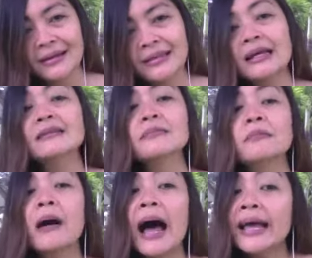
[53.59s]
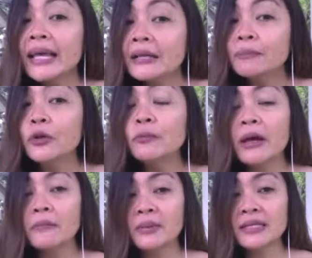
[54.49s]
that I can put
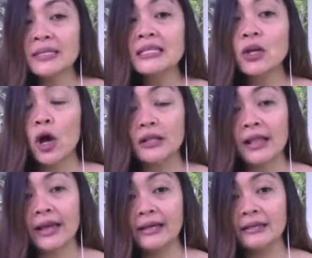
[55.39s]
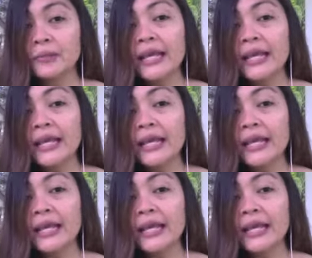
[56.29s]
my business online.